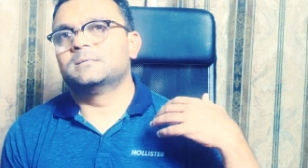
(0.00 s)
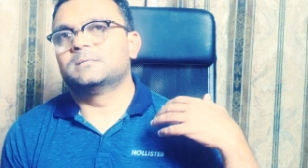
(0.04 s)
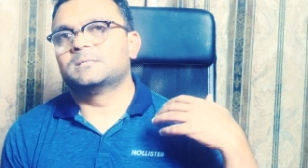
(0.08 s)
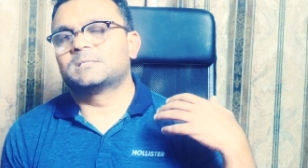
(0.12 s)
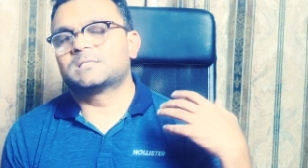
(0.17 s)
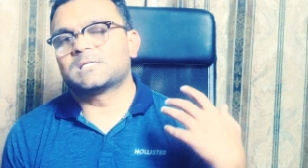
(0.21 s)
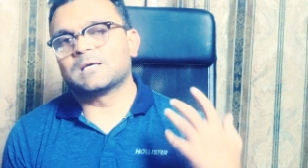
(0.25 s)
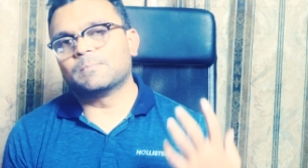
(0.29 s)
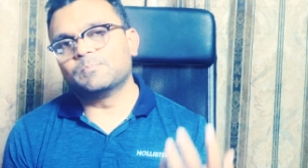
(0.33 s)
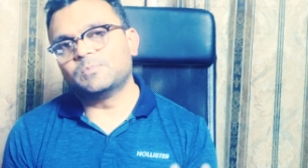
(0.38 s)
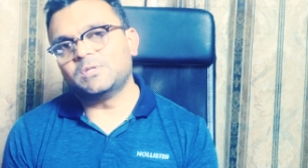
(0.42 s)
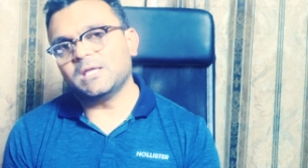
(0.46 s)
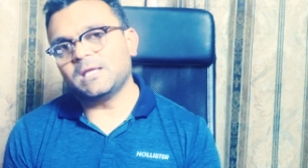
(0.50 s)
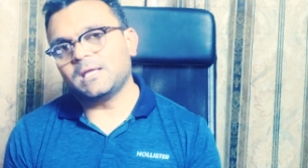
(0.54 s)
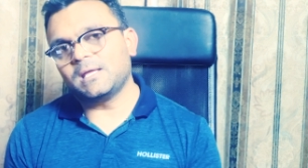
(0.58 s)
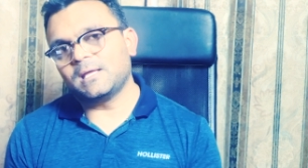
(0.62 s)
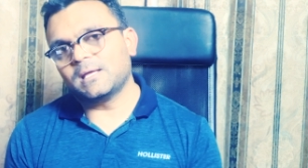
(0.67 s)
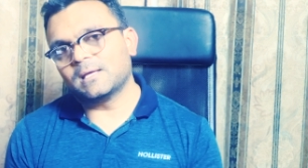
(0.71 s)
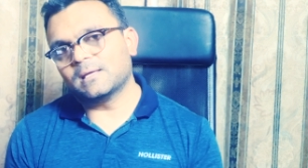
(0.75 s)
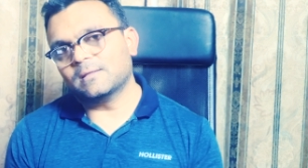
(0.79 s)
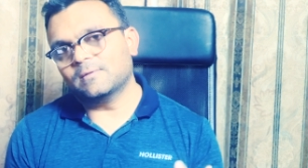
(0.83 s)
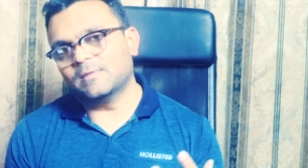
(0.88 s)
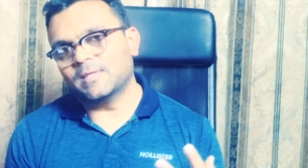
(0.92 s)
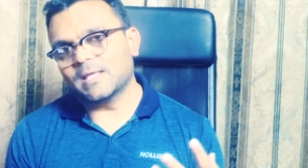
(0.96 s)

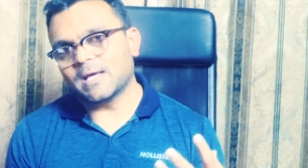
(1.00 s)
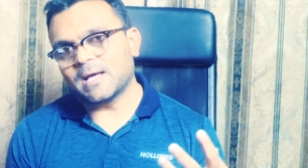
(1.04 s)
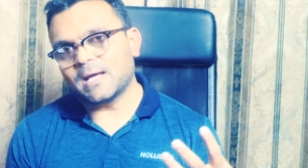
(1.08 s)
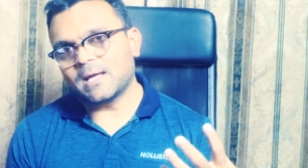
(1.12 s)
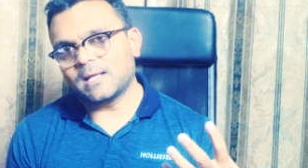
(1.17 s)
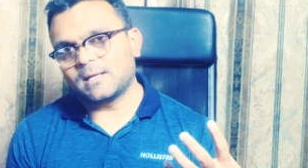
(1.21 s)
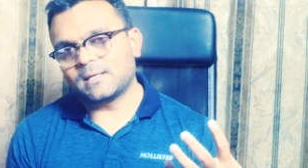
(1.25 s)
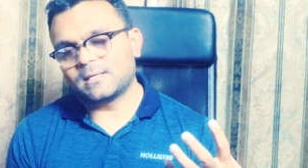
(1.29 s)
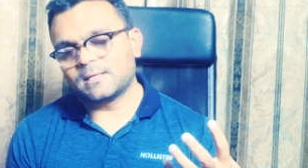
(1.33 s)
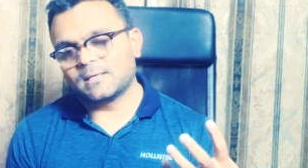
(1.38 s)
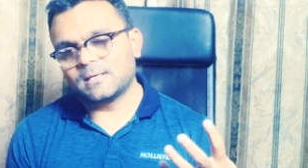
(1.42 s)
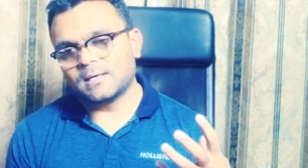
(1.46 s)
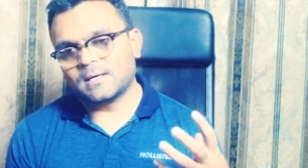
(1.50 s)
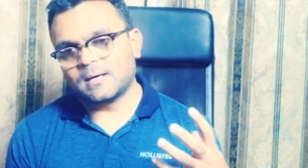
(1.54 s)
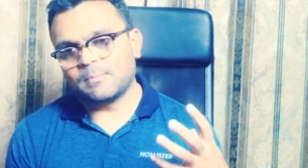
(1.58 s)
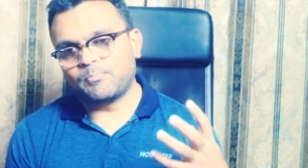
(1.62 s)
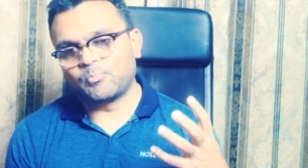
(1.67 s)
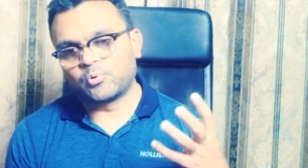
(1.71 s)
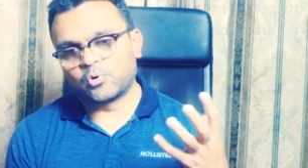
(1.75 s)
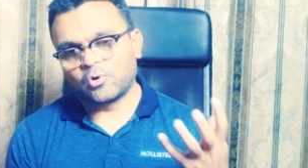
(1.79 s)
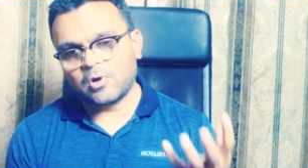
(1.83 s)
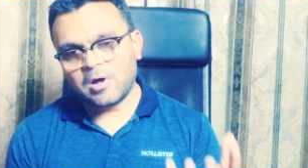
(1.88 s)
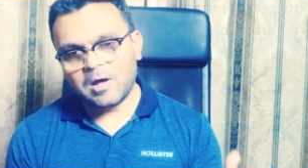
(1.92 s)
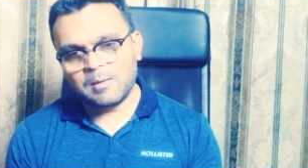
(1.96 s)
something that, a
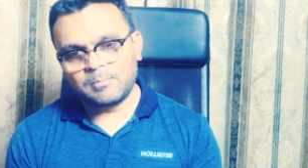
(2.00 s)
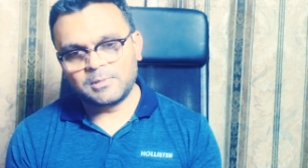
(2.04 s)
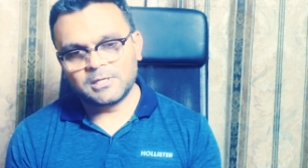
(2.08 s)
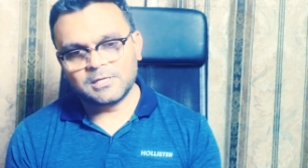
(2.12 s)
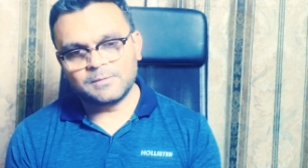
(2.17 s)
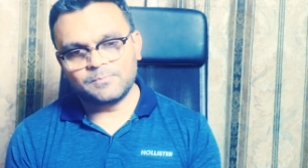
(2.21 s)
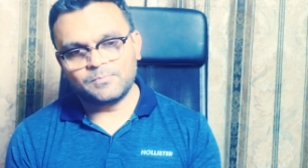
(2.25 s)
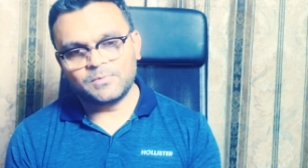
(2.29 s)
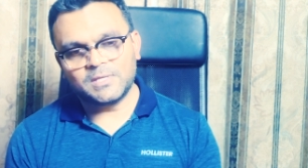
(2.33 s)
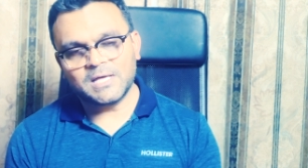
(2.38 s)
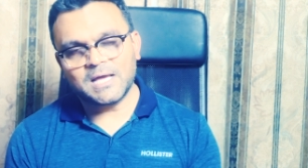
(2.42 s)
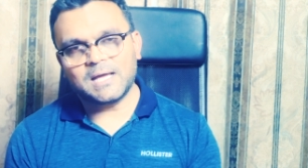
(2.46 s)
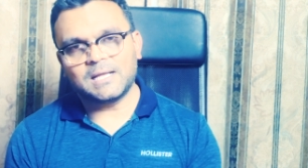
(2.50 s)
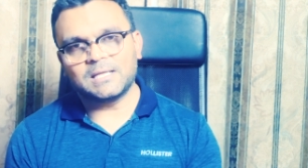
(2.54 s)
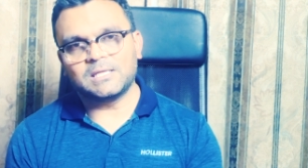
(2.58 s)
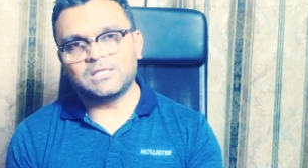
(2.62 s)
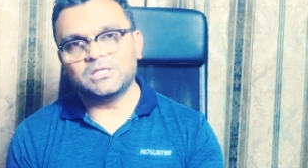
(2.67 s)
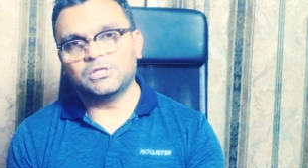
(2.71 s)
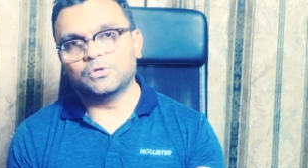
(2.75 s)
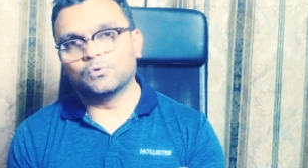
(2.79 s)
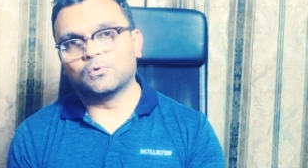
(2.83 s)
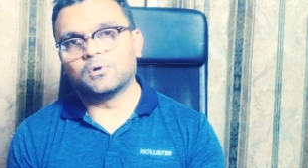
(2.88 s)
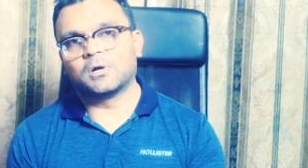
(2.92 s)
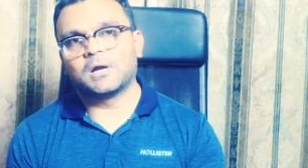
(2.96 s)
problem that
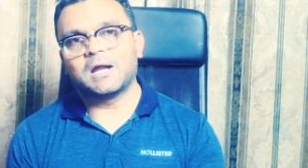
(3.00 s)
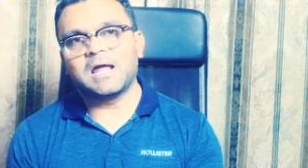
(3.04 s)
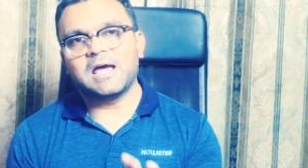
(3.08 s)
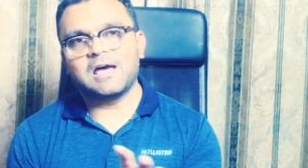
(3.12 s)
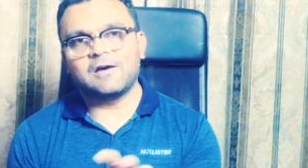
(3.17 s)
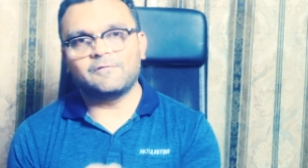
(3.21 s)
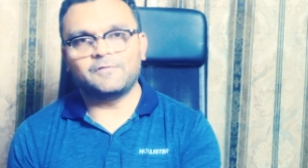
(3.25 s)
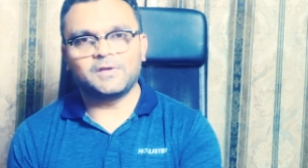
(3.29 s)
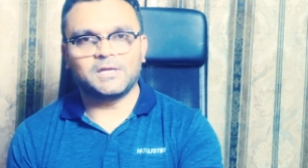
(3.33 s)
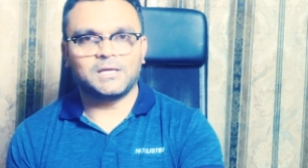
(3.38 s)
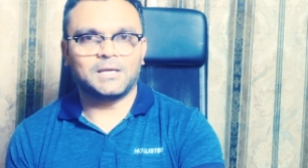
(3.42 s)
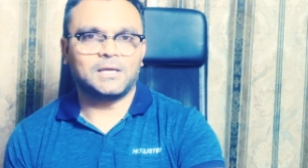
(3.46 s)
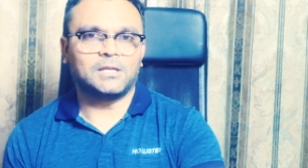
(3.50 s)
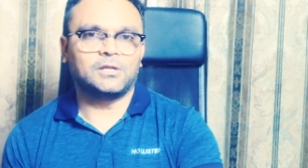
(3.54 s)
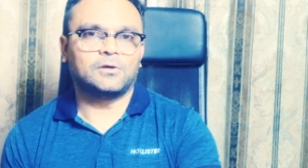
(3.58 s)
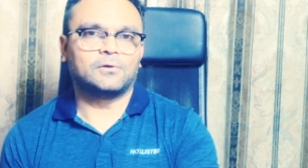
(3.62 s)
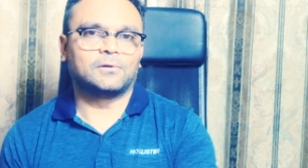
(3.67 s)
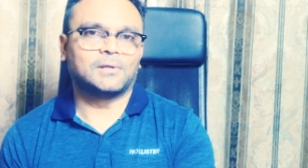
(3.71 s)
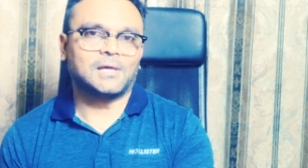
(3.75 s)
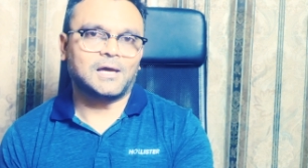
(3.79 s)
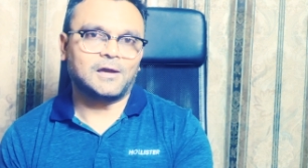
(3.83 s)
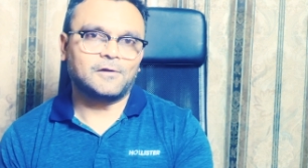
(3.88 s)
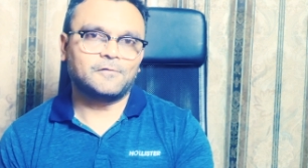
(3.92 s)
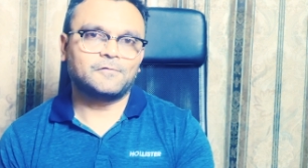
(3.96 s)
you are having in
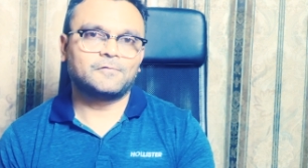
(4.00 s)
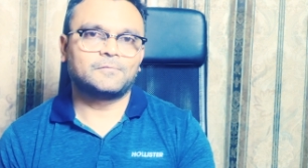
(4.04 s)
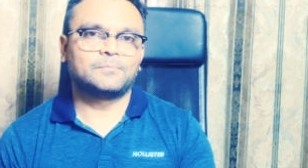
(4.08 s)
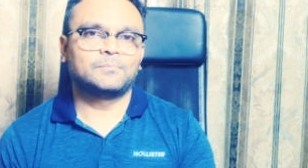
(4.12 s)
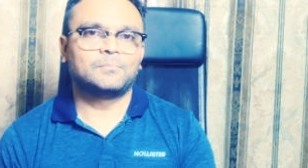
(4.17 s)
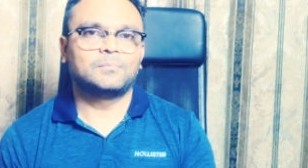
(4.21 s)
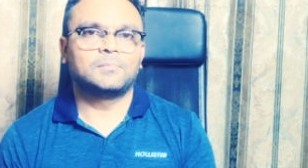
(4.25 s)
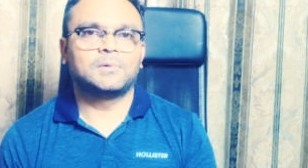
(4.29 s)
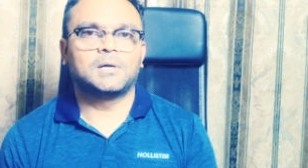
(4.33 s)
your life.